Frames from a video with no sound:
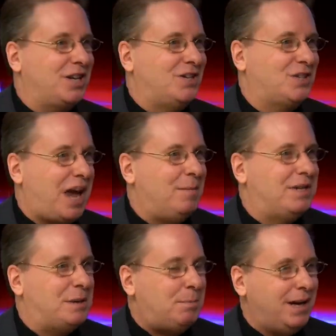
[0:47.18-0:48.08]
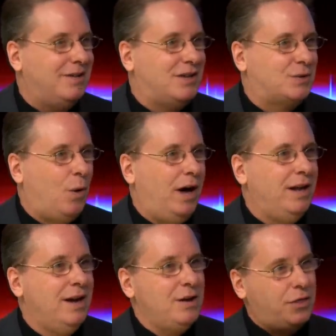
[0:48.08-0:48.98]
excitement to be in this one.
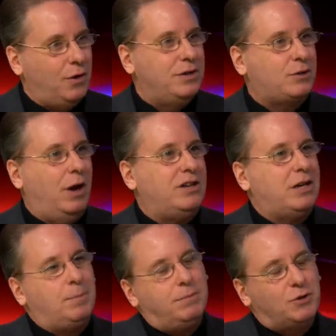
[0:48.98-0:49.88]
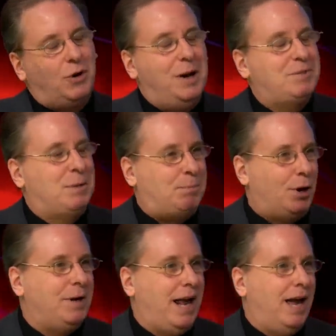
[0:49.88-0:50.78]
Third straight trip to
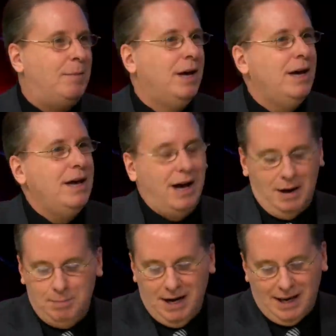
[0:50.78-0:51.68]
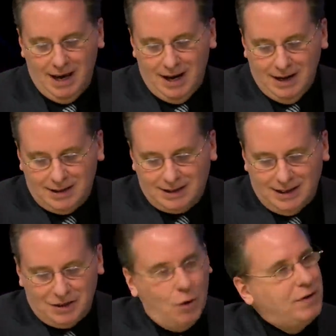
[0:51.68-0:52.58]
Birmingham. But again,
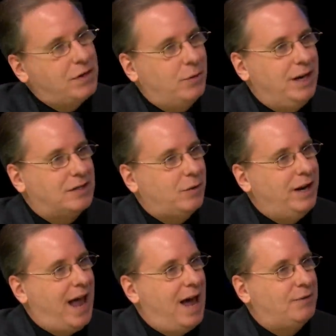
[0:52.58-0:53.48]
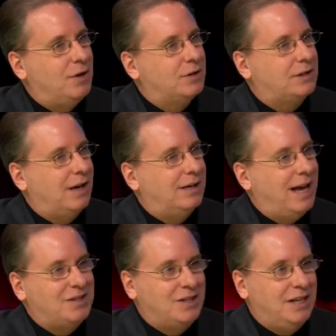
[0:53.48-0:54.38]
it's over three. It's 3.5 in those.
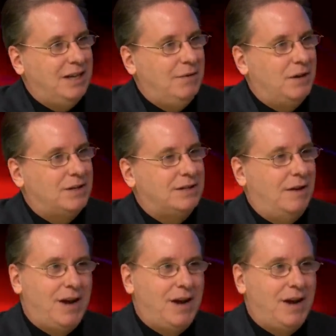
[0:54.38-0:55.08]
SEC defenses have